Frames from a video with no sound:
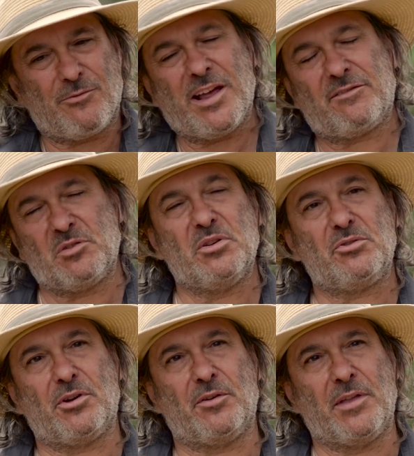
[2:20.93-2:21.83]
We have to
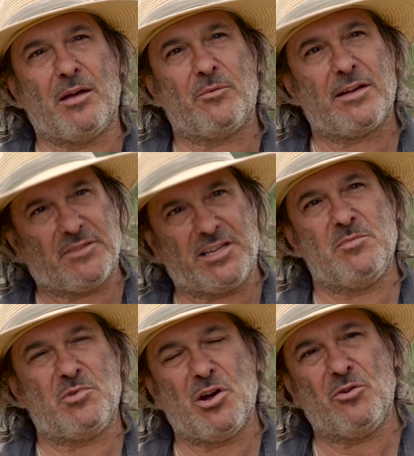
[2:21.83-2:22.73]
build on that. We have to
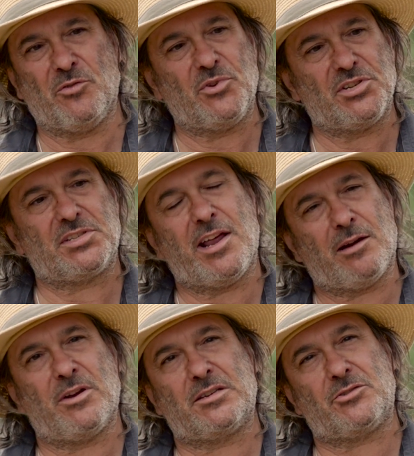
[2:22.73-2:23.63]
keep going. We just can't
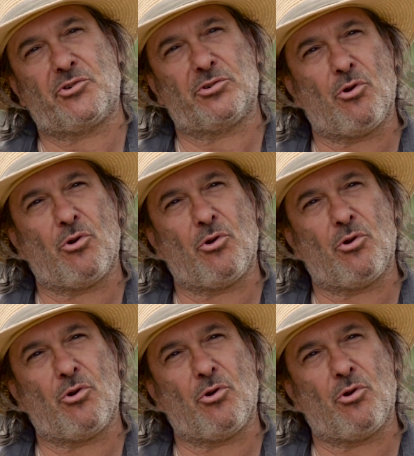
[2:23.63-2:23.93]
rest on our